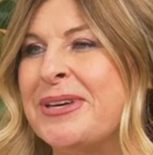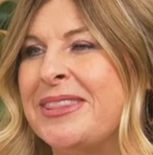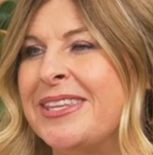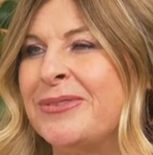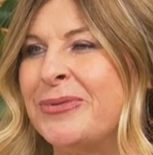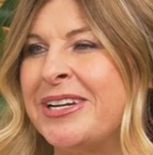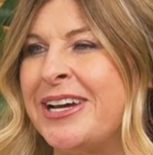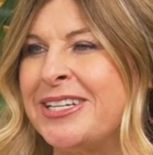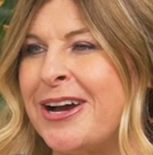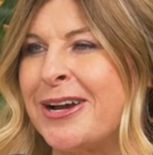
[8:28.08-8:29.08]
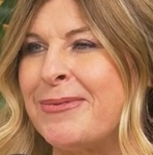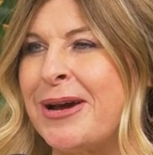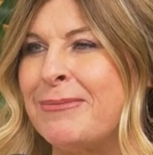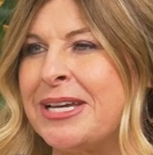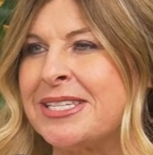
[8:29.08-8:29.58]
But then when I talk
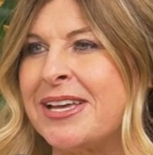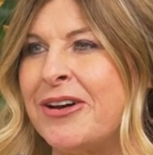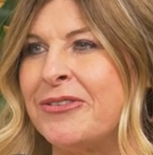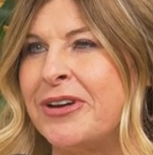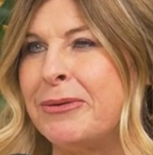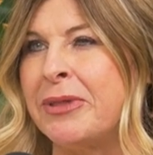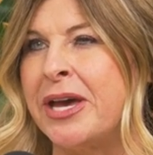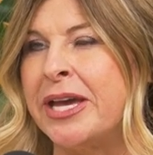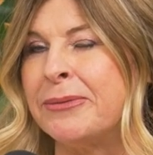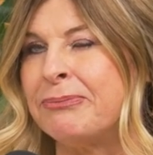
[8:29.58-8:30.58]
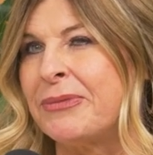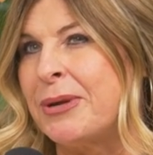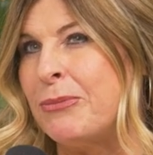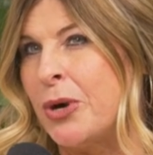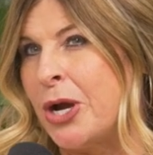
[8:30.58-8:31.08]
about myself, I'm like
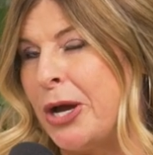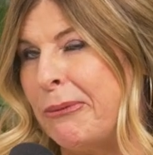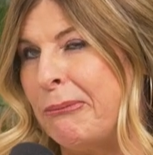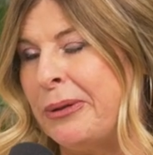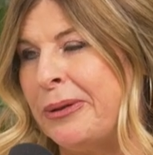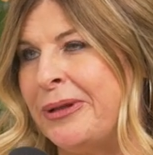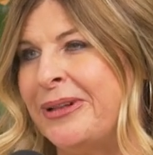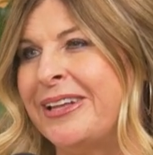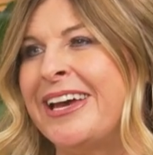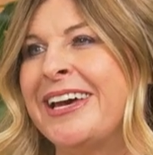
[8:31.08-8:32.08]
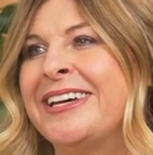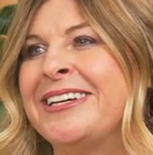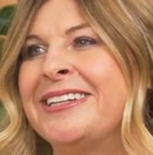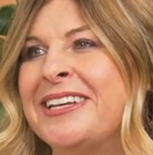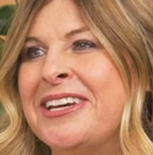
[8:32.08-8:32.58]
more humble
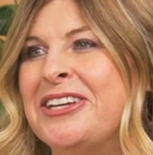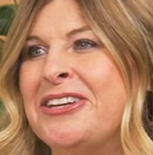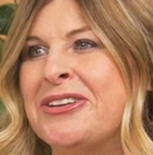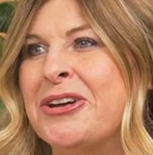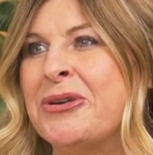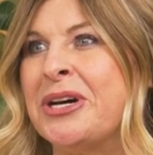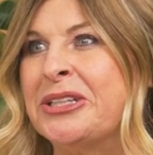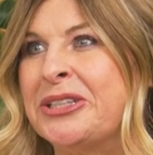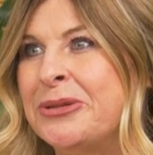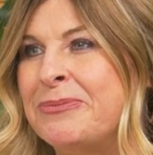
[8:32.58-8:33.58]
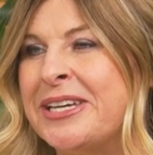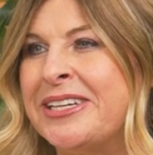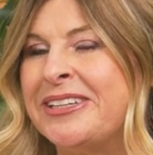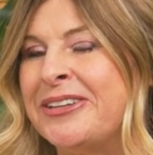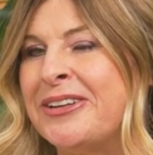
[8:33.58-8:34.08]
and, yeah. you know, a little
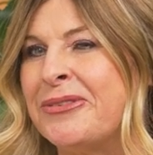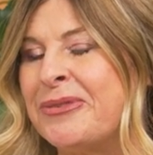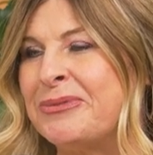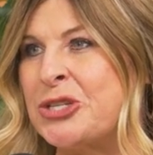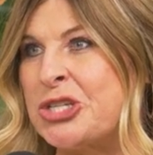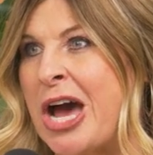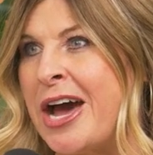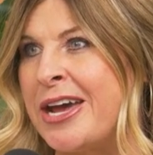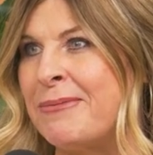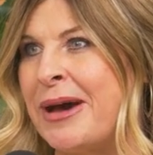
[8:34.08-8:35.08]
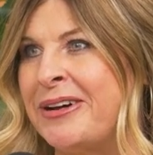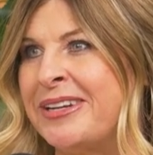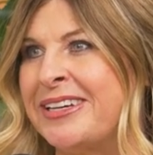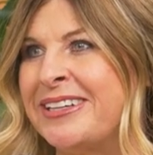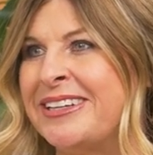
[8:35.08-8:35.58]
bit, you know, shy about
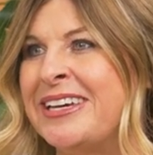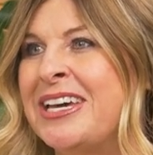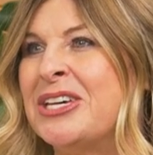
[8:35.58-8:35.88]
it.